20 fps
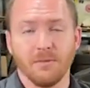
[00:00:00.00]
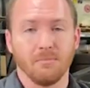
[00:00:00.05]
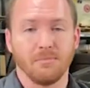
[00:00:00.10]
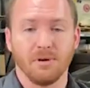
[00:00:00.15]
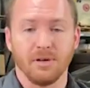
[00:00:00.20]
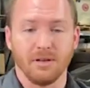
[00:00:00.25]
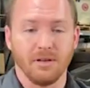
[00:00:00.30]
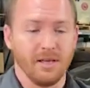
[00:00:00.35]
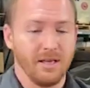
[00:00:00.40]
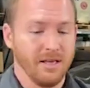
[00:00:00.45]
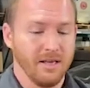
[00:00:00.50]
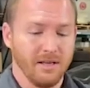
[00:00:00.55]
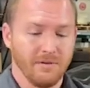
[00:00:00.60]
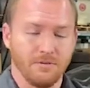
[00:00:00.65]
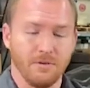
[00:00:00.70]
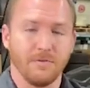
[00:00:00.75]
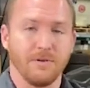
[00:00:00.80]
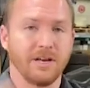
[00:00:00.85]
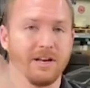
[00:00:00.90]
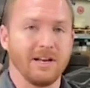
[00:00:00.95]
But if
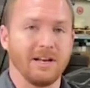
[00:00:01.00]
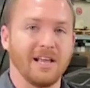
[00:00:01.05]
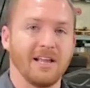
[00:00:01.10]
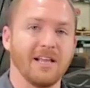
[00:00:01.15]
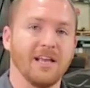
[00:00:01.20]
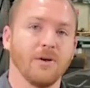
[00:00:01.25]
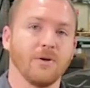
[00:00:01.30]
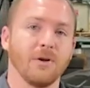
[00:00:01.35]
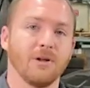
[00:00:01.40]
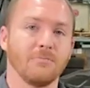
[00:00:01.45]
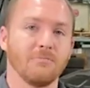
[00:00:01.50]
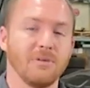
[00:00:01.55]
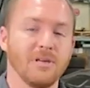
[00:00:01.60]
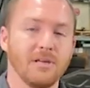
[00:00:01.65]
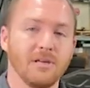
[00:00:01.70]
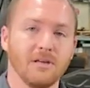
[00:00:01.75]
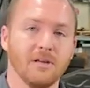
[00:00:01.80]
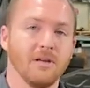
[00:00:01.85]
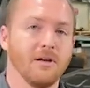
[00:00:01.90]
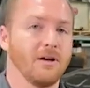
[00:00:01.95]
you've got an NA or
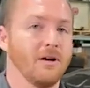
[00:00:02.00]
NB,